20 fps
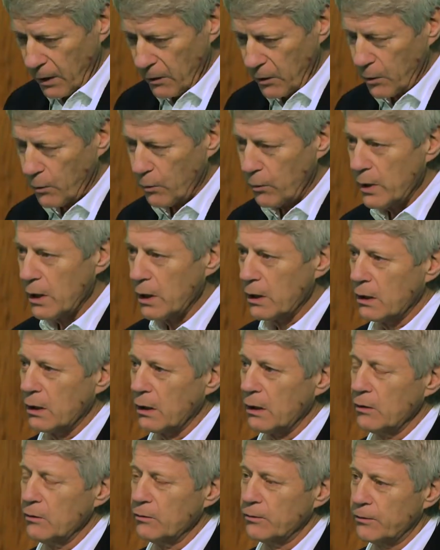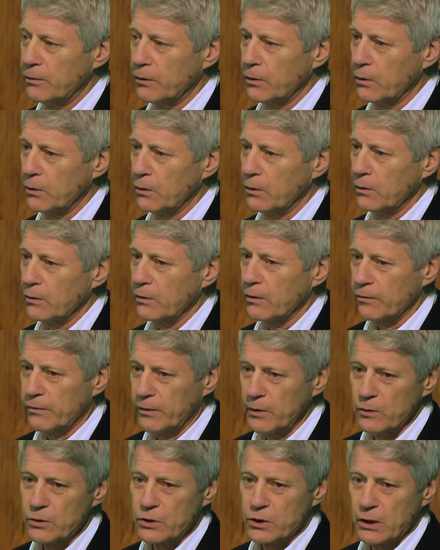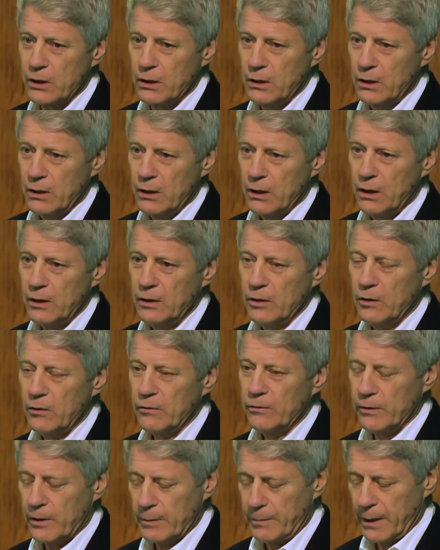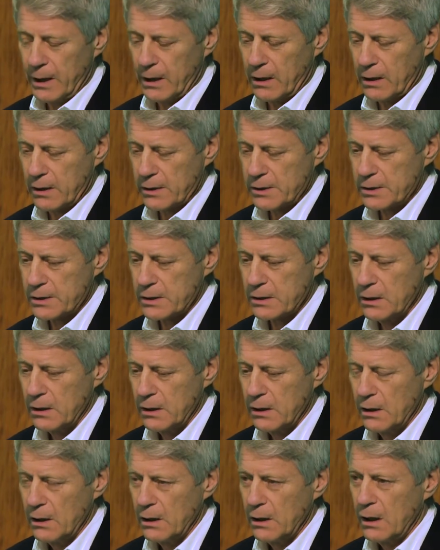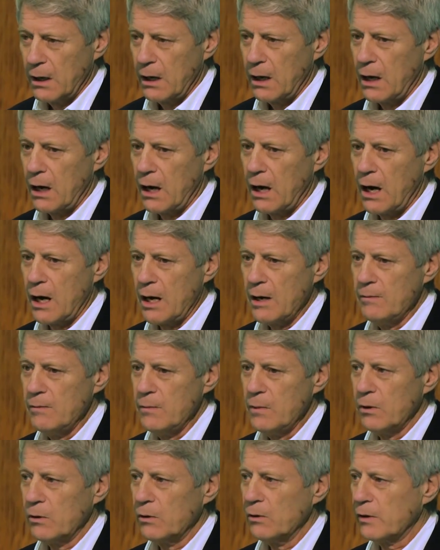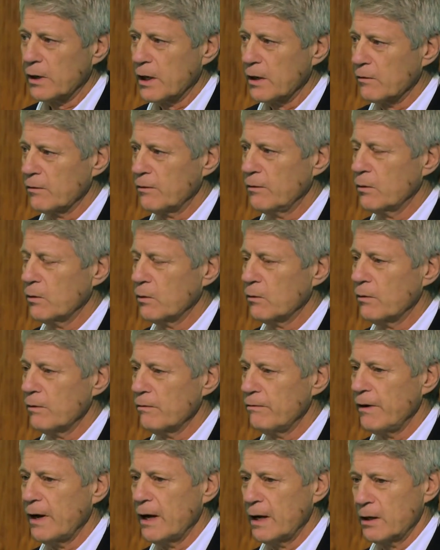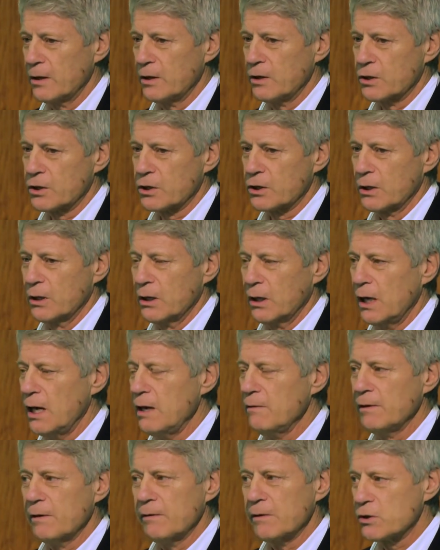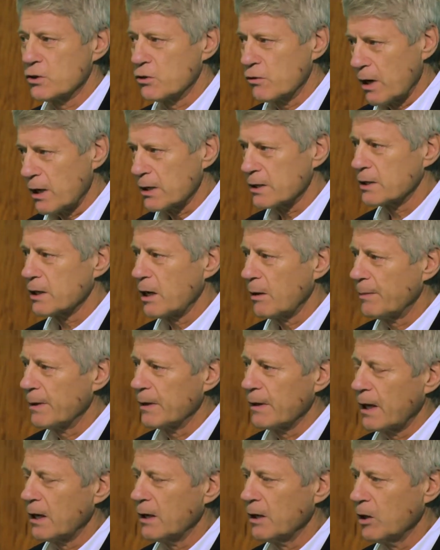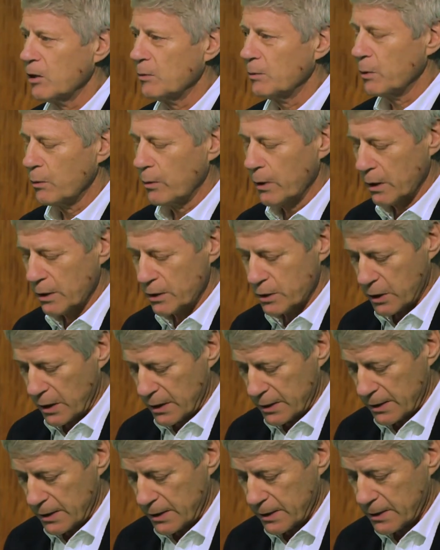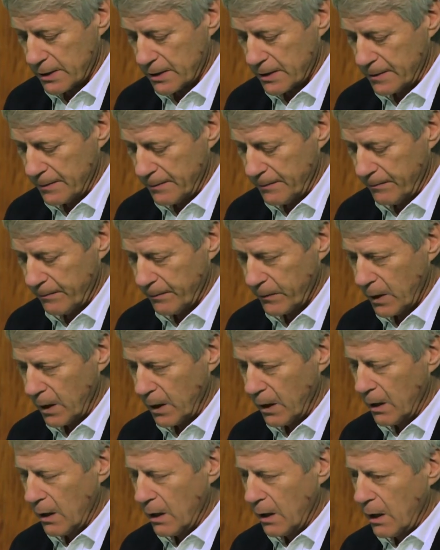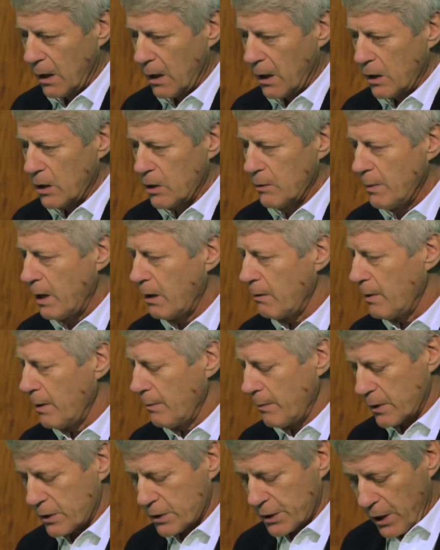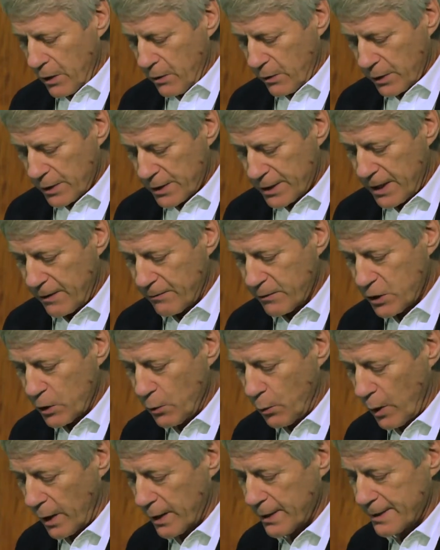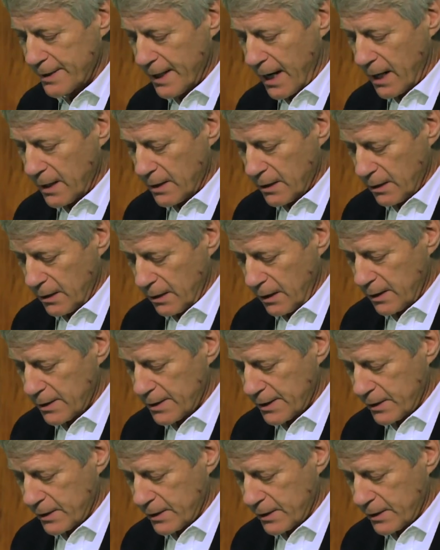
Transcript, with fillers: that we go for the future and not for the past. I'm not looking for revenge, even if it's dressed up in that noble word, justice. You may remember the slogan 71 dead and